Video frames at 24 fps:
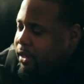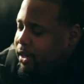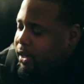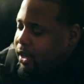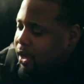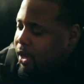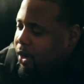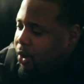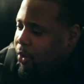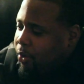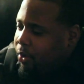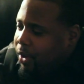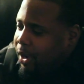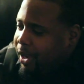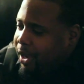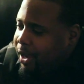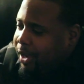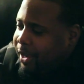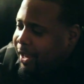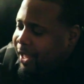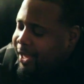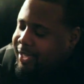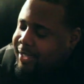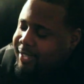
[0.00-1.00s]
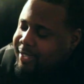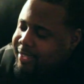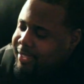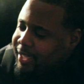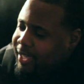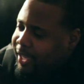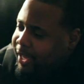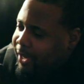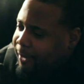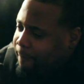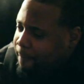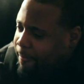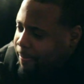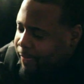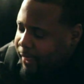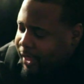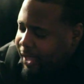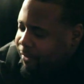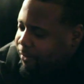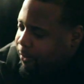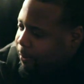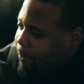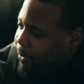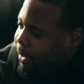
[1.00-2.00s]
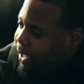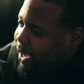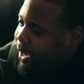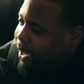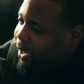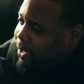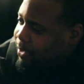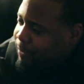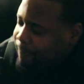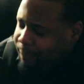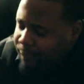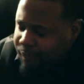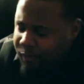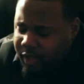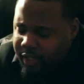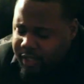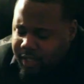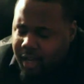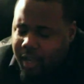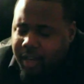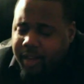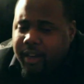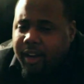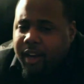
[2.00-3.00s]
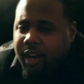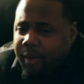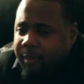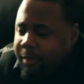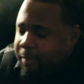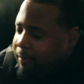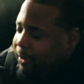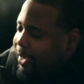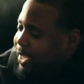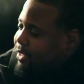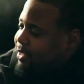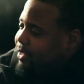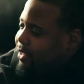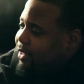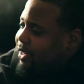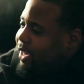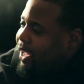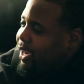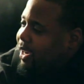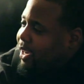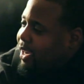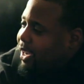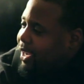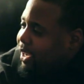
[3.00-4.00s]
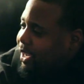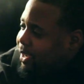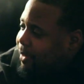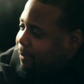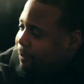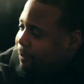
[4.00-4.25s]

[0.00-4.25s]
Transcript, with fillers: You know, uh, like I said, I have a blog. It's called the urbanbachelor.com. The